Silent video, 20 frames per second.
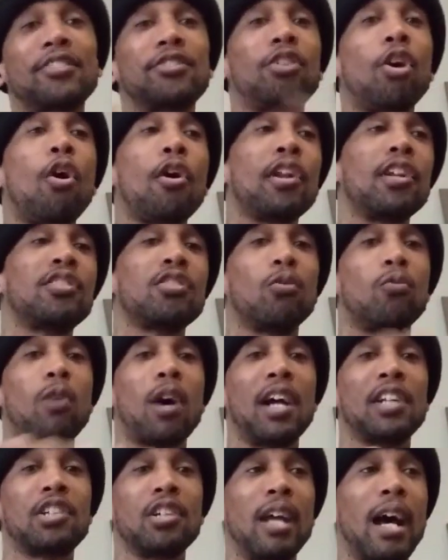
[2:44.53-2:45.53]
I started to
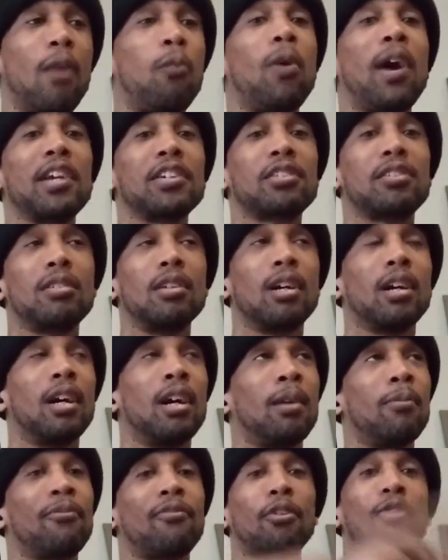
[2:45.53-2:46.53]
watch, I watched
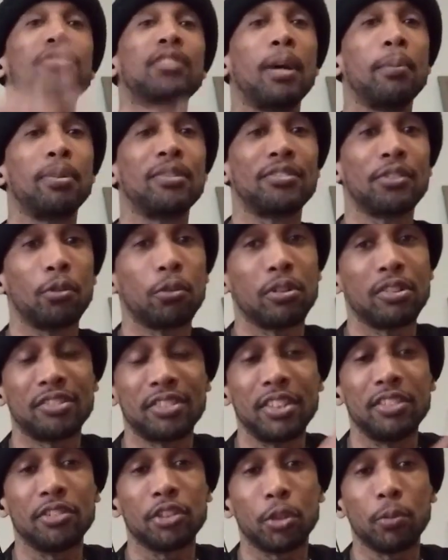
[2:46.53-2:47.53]
the um, first episode
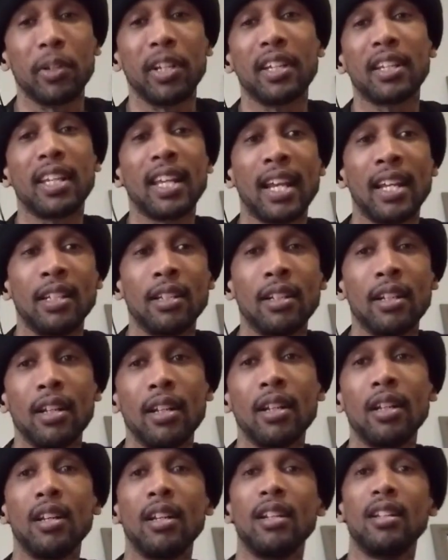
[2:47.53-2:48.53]
of season three again,
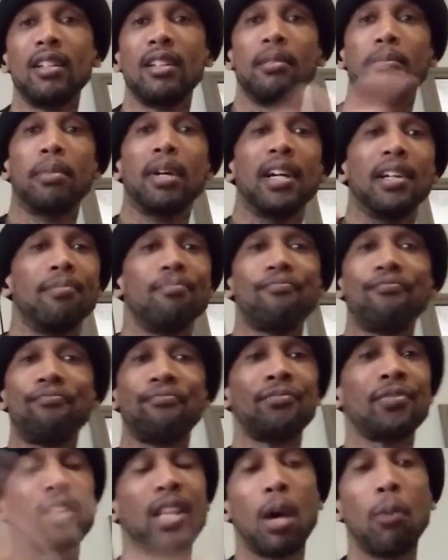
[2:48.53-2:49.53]
but
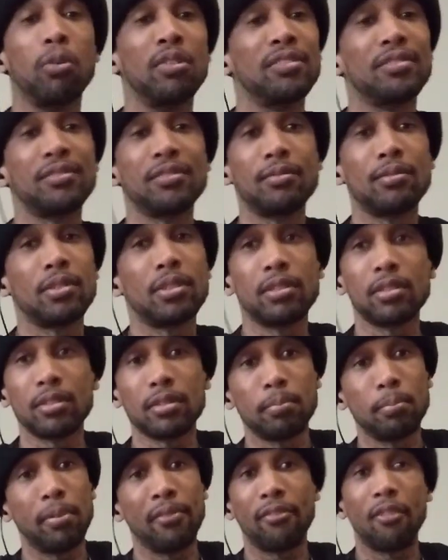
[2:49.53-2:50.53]
that was
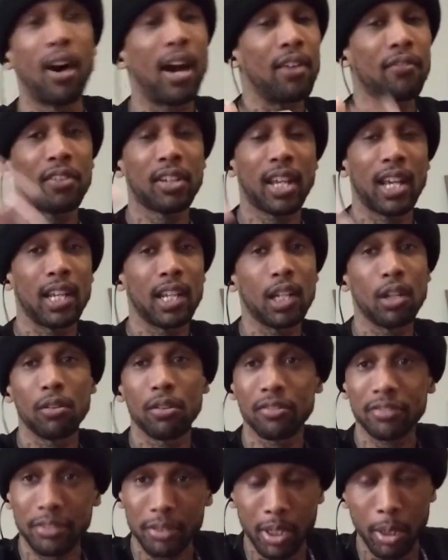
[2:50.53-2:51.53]
before I even came
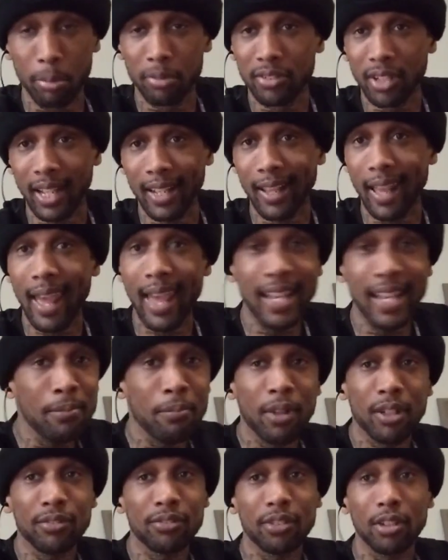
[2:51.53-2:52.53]
here. So that was like
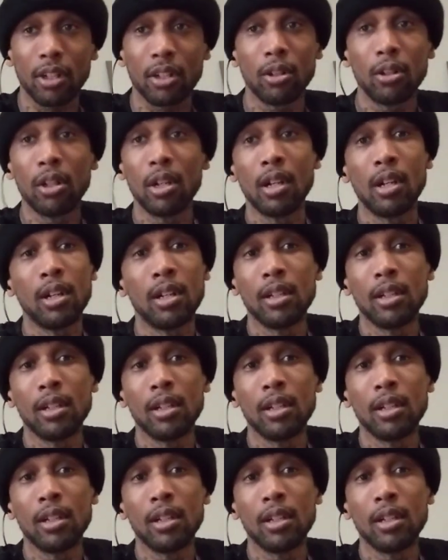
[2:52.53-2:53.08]
eight months ago.